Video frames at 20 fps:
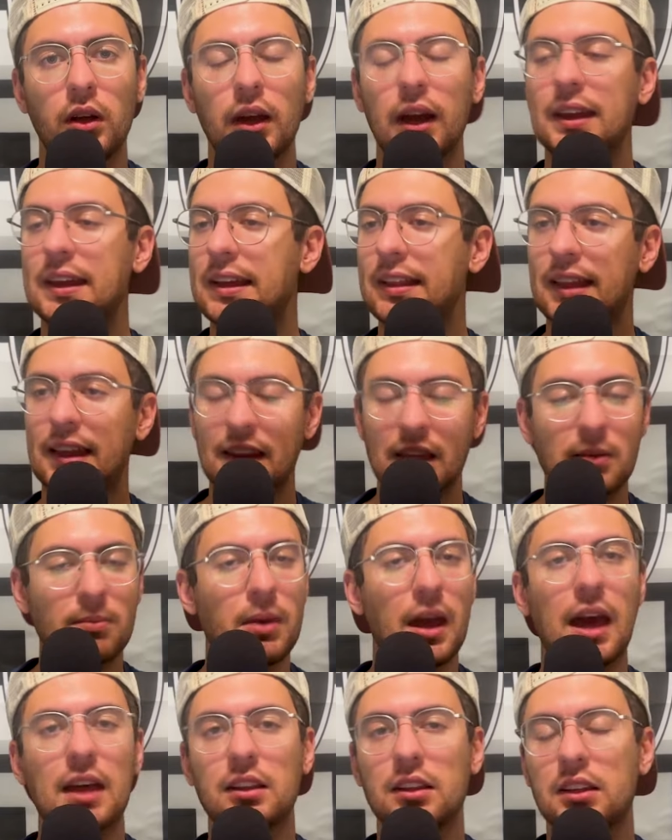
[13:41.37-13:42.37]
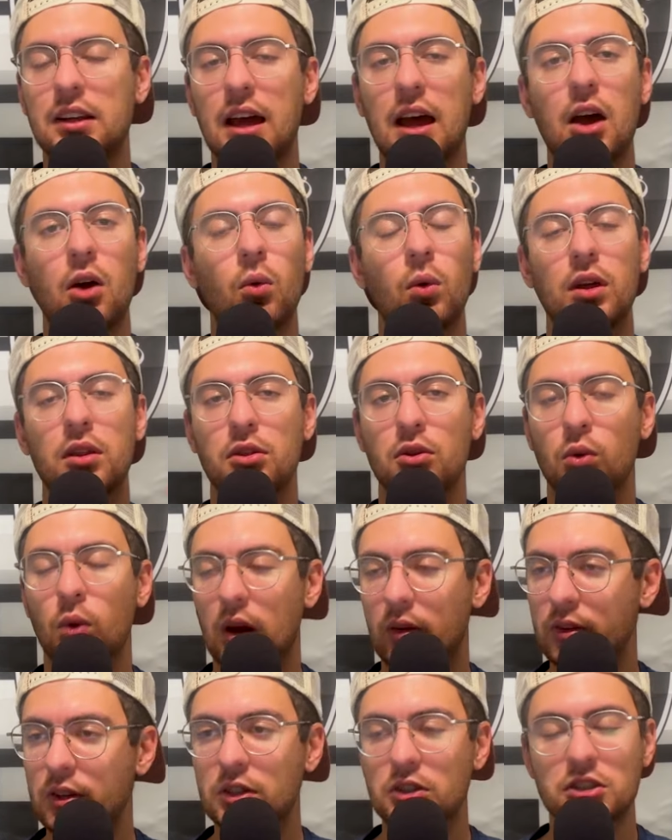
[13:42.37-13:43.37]
and you let him battle it out with
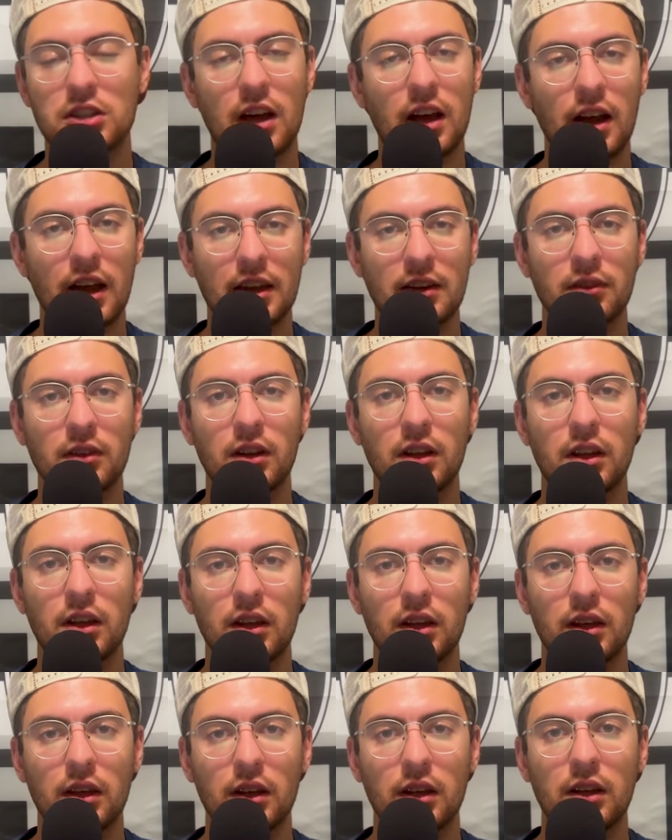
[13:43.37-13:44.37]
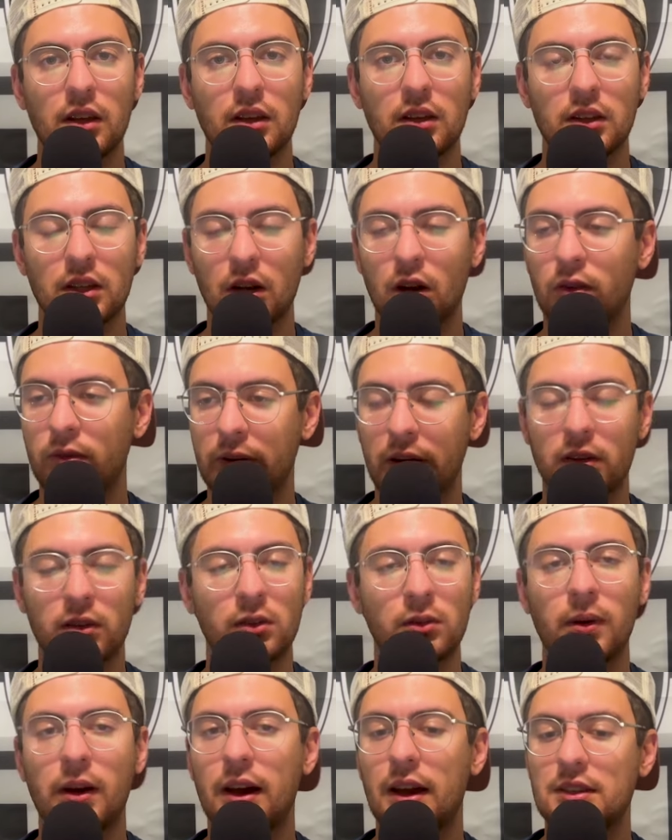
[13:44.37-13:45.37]
whoever you sign, you know,
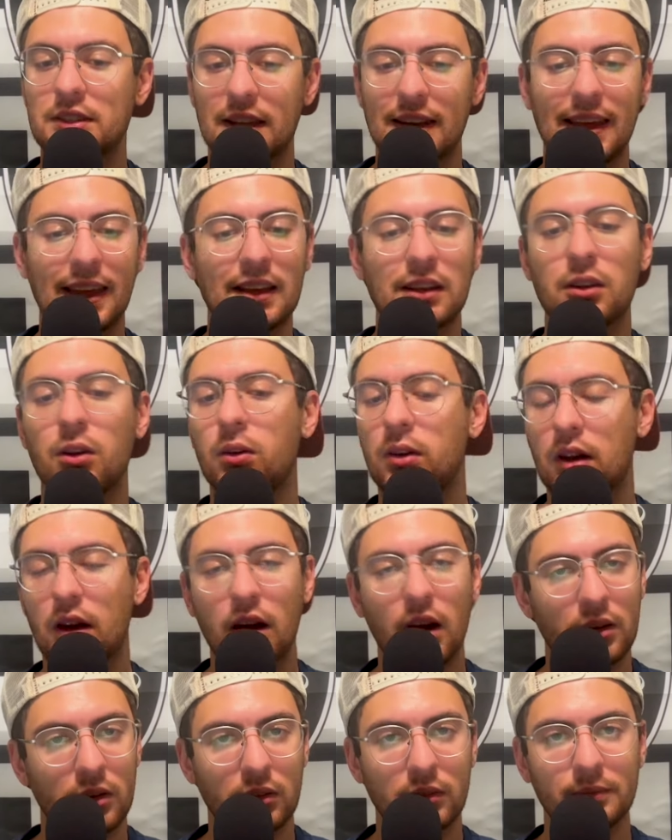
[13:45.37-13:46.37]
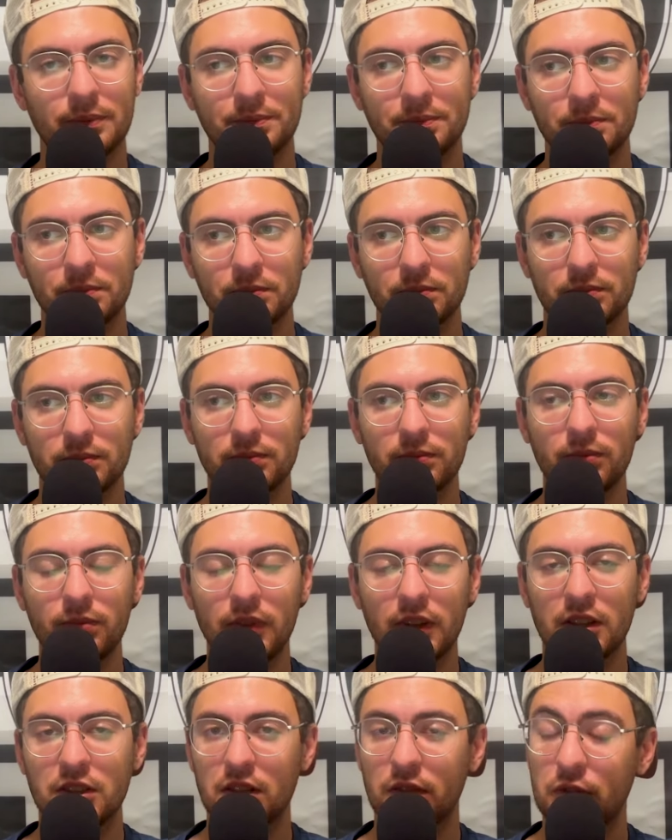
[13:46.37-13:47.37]
veteran-wise, and Aiden O'Connell.
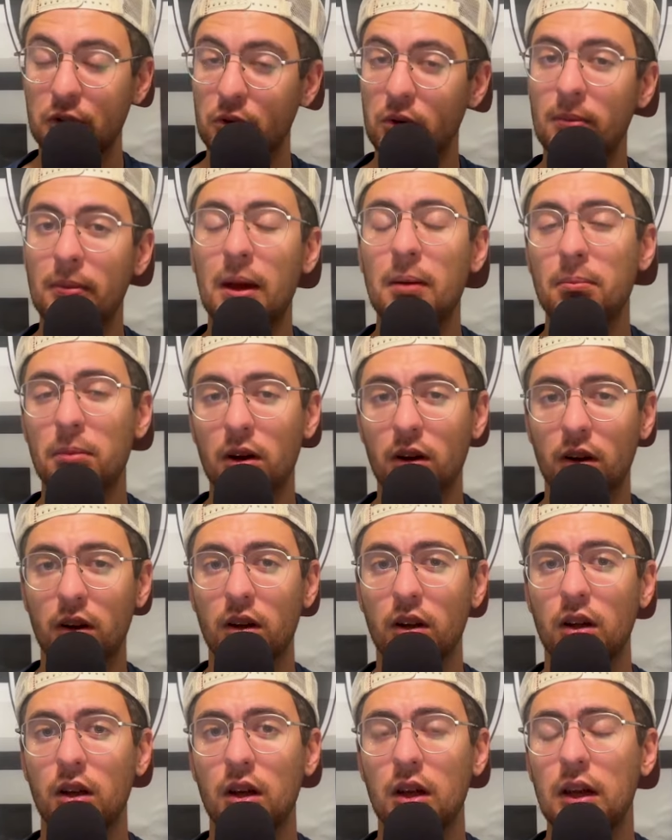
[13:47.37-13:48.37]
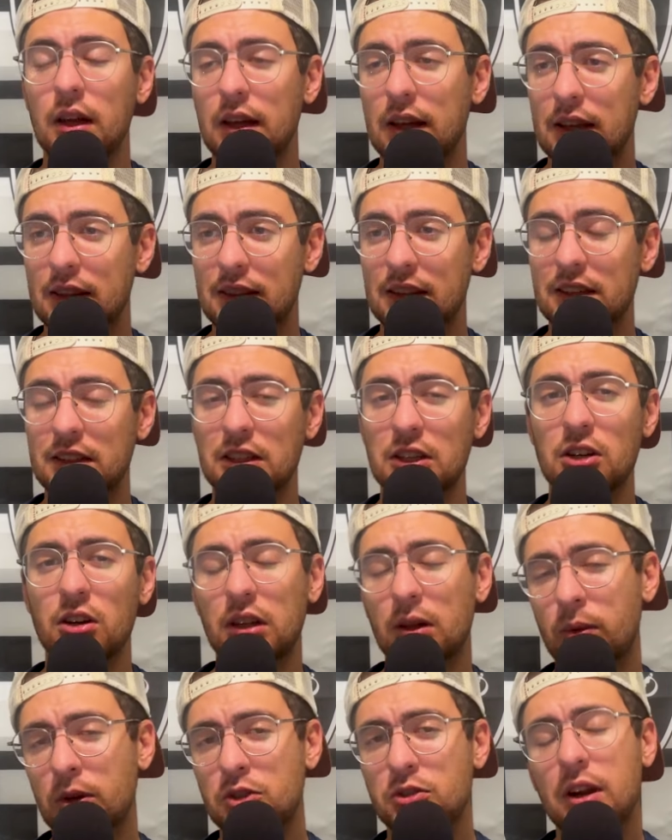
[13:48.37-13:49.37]
Because if you remember, the year
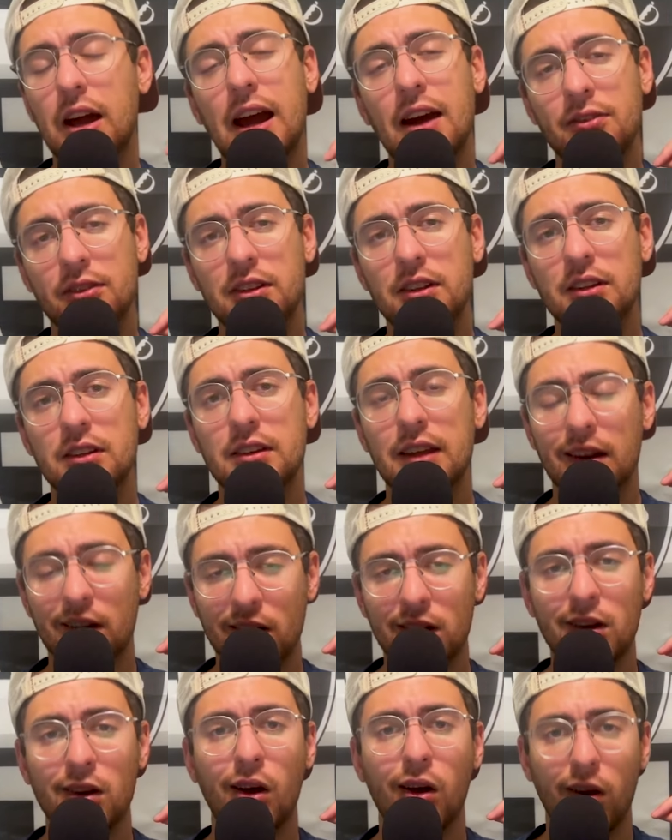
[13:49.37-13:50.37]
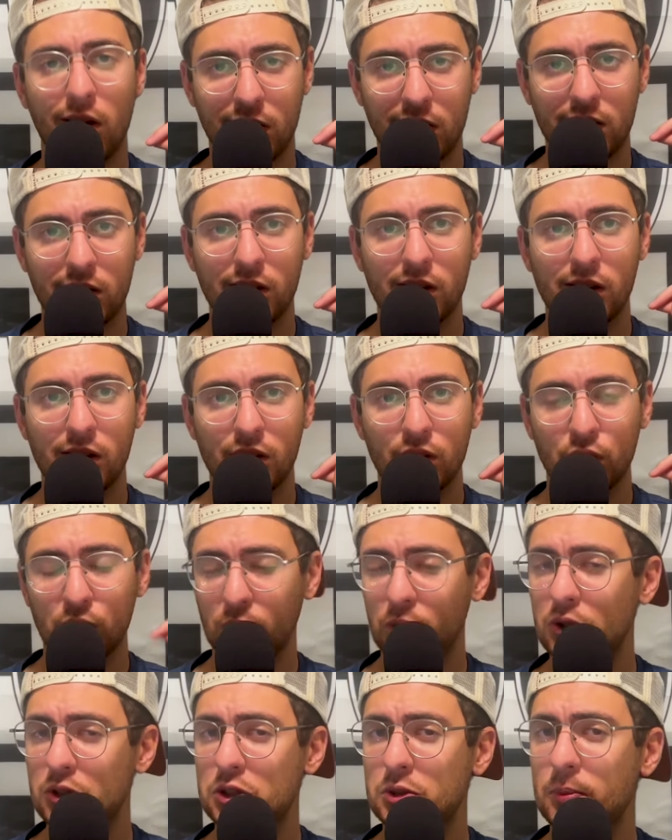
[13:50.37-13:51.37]
that we drafted Derek Carr,
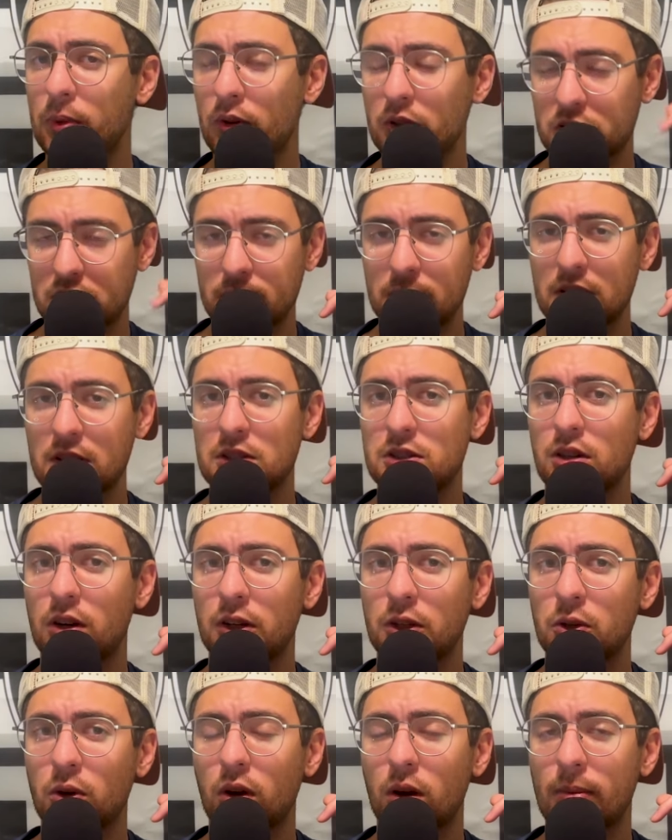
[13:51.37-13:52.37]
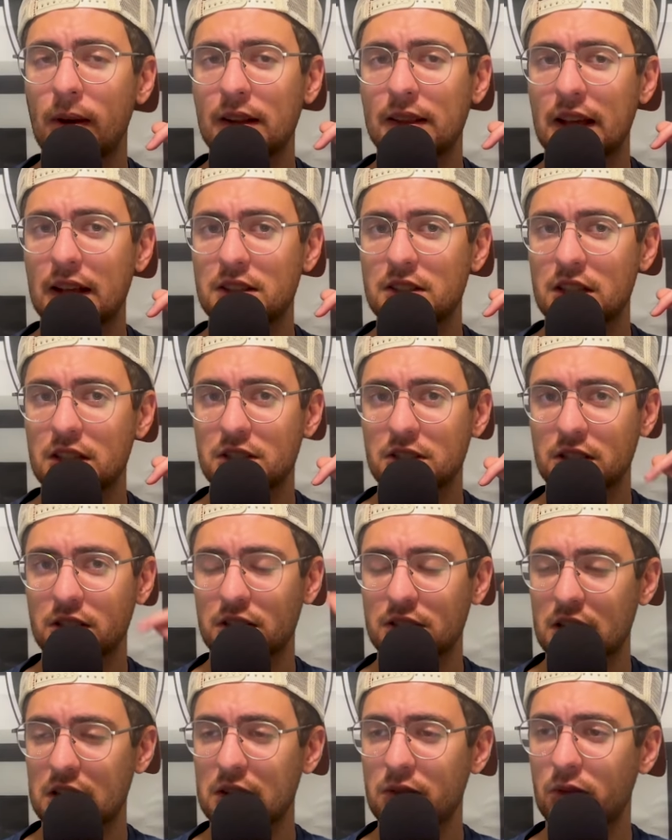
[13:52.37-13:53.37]
who was supposed to be the starting quarterback that season?
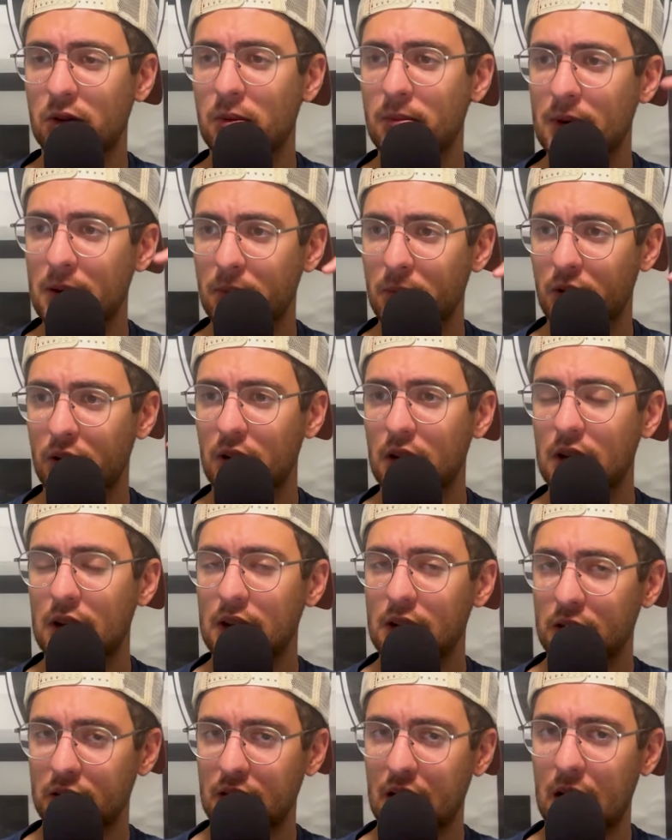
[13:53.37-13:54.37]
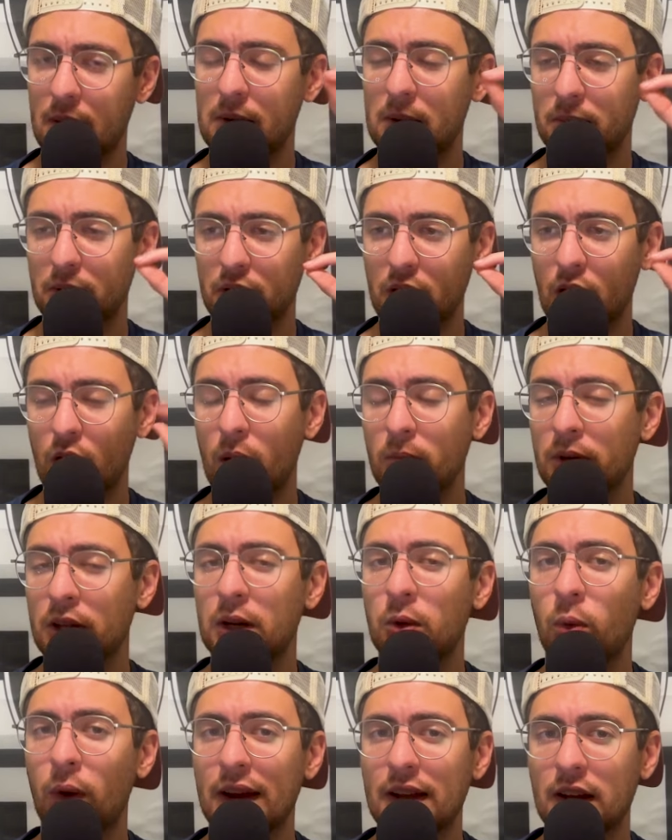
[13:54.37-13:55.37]
Does anyone remember? Comment below. I'm
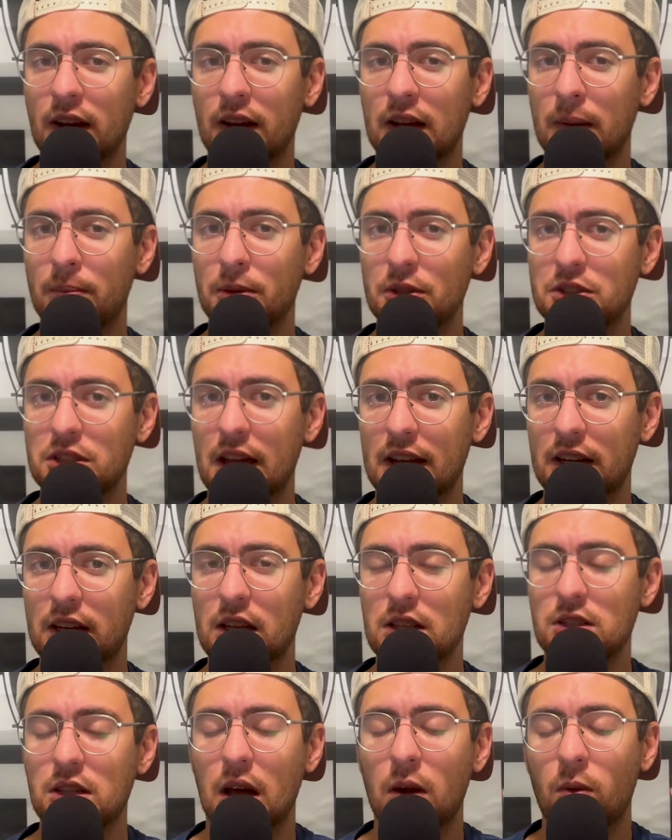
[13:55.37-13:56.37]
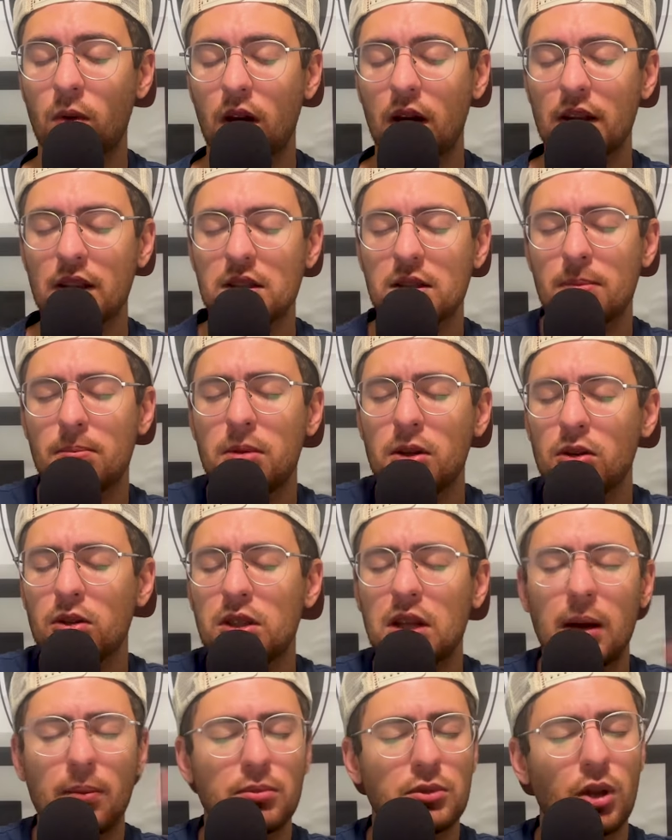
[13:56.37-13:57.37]
going to wait a couple seconds. I want it to
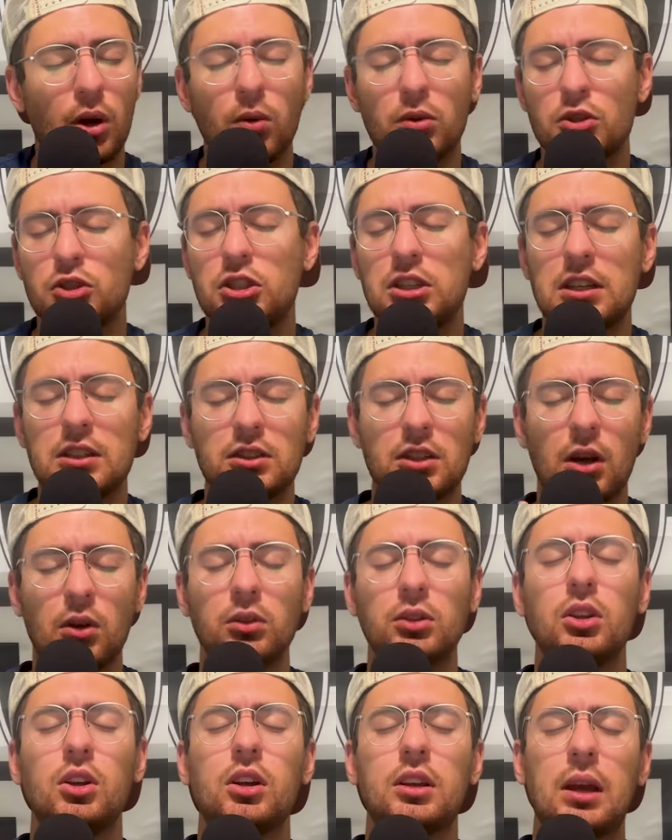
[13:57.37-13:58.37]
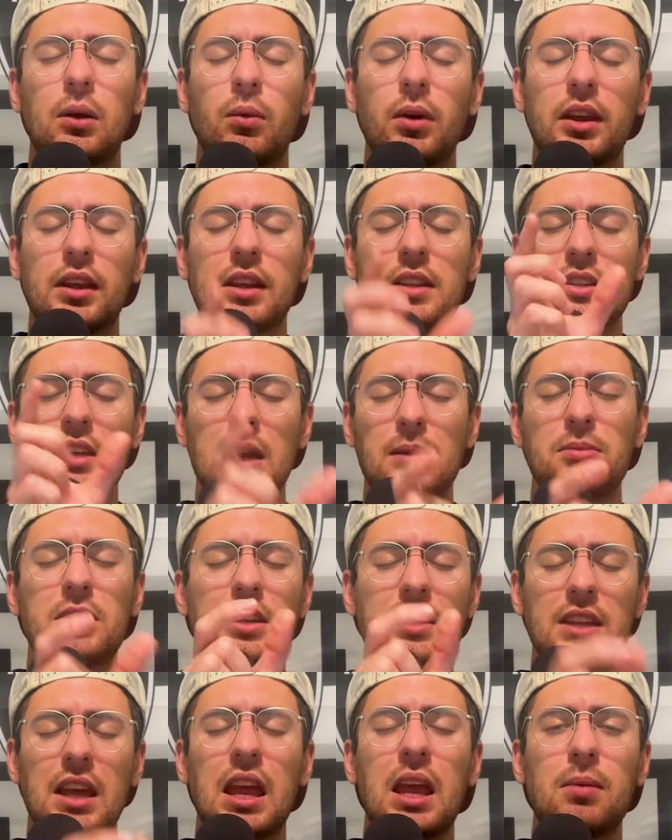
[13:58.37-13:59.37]
build up. Don't cheat. Don't look. I want you to type the
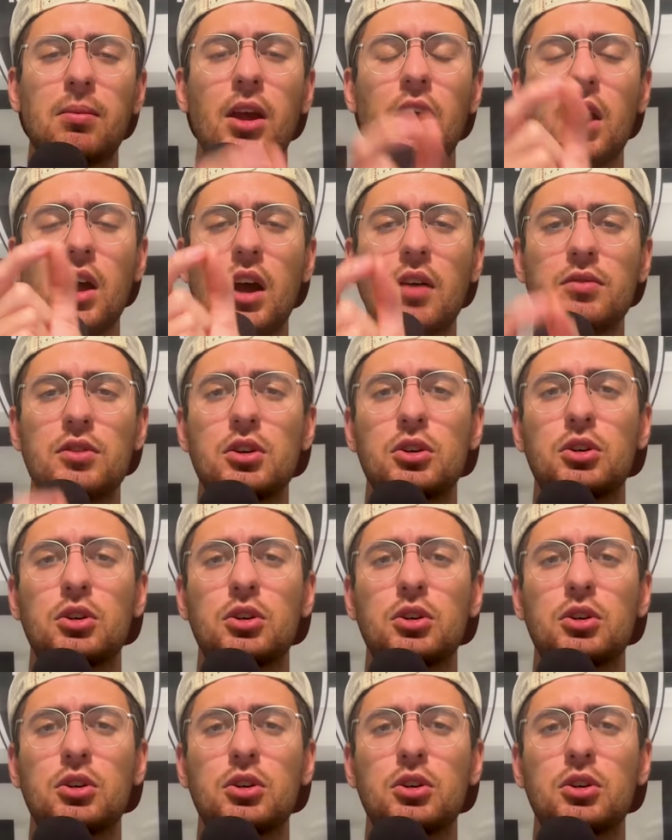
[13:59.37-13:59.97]
name of